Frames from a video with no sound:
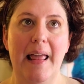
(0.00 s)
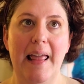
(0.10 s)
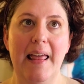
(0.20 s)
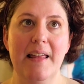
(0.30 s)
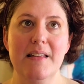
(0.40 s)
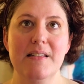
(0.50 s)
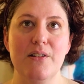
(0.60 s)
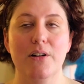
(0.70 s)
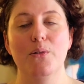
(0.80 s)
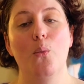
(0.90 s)
is,
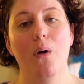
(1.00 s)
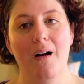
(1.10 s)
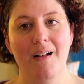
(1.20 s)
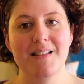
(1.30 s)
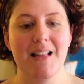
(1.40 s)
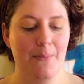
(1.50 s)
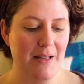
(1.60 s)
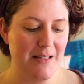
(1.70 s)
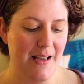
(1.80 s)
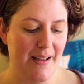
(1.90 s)
or was, let me
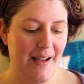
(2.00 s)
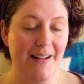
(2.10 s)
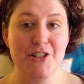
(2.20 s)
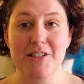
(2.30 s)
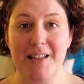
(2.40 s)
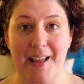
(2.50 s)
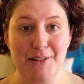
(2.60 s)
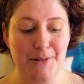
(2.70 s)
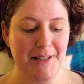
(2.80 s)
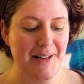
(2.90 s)
say, I just
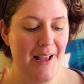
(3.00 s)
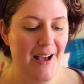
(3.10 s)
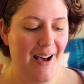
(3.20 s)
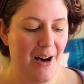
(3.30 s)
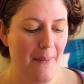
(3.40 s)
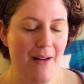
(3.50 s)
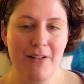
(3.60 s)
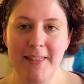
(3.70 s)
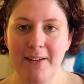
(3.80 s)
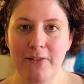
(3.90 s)
canceled it.
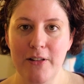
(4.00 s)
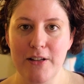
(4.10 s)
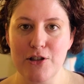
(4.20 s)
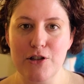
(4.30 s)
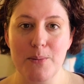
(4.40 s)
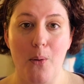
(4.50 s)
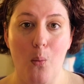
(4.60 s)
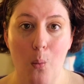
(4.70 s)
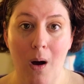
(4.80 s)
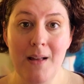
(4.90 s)
Everything for this trip
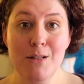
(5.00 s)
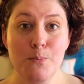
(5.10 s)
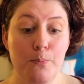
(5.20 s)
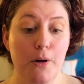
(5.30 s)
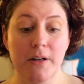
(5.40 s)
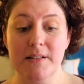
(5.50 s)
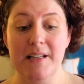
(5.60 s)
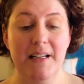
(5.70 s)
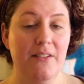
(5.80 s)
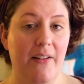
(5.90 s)
was booked
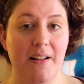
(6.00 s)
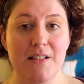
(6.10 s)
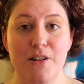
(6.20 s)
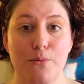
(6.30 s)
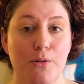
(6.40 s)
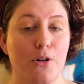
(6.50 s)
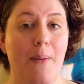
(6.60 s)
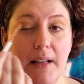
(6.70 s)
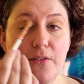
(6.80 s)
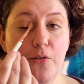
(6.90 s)
in advance, the room.
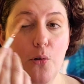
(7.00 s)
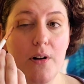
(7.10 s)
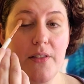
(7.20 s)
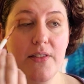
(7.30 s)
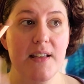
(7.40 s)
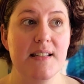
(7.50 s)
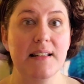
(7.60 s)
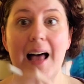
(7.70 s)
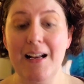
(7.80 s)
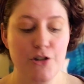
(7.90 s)
And for this
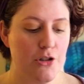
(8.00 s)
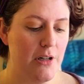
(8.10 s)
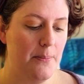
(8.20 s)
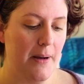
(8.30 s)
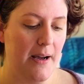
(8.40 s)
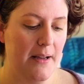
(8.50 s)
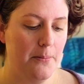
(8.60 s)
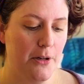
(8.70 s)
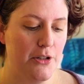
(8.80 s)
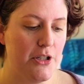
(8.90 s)
last trip, I had
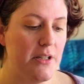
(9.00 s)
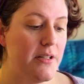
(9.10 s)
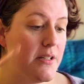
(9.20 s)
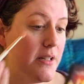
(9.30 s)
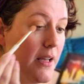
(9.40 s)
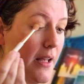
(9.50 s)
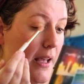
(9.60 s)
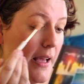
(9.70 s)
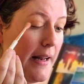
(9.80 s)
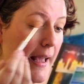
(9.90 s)
purchased
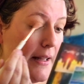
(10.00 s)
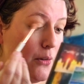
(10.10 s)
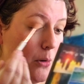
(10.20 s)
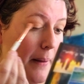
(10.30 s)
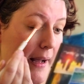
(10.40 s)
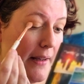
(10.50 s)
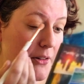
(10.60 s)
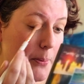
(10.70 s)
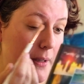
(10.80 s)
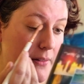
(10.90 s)
an annual
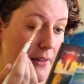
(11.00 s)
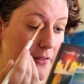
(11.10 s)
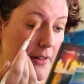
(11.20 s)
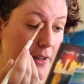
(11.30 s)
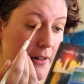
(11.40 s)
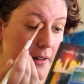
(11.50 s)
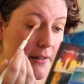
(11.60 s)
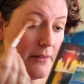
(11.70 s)
pass because I figured